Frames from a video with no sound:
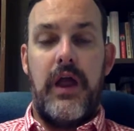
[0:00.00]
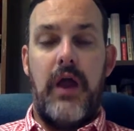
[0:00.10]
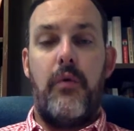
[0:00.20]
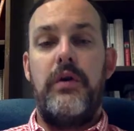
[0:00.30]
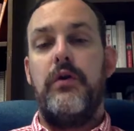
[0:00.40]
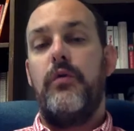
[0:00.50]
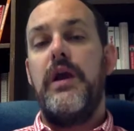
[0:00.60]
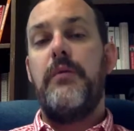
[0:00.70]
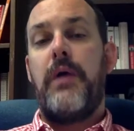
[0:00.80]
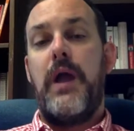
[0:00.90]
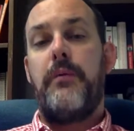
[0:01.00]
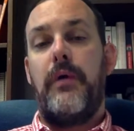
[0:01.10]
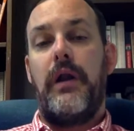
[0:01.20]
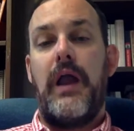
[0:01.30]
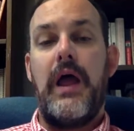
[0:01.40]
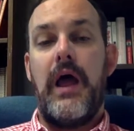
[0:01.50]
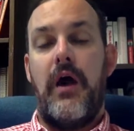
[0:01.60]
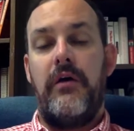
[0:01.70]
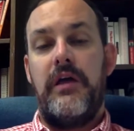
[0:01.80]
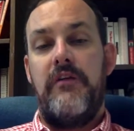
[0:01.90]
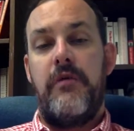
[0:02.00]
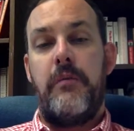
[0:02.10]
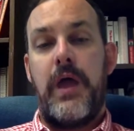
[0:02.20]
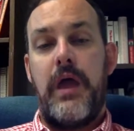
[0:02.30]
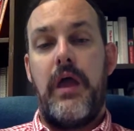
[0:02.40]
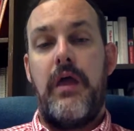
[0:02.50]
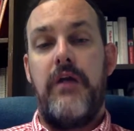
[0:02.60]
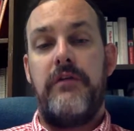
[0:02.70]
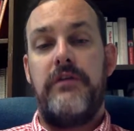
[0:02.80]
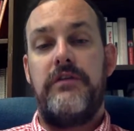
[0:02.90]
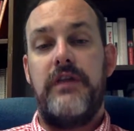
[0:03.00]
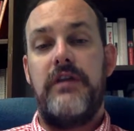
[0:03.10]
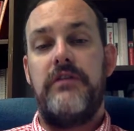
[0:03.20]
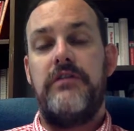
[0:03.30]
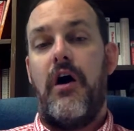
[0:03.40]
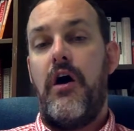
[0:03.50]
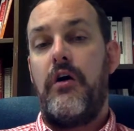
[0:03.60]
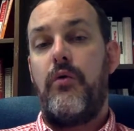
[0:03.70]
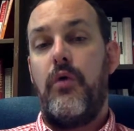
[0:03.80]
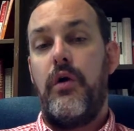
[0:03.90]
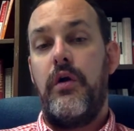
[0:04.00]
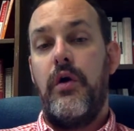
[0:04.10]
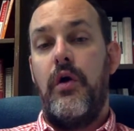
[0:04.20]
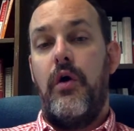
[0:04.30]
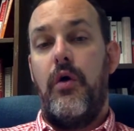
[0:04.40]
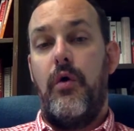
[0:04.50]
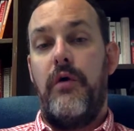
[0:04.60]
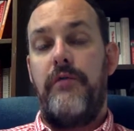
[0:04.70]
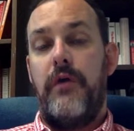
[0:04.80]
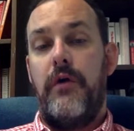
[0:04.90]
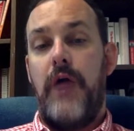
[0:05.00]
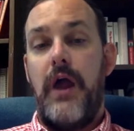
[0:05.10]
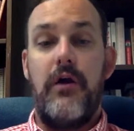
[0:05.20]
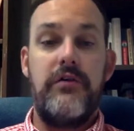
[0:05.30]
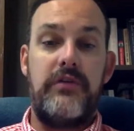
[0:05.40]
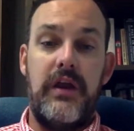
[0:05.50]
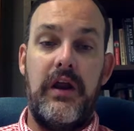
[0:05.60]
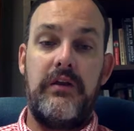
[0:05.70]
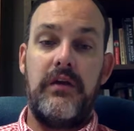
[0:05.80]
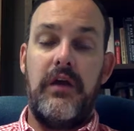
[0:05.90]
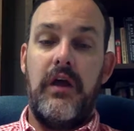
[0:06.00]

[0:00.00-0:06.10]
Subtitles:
And when you read a paper aloud, if a sentence is awkward or if there are errors in it,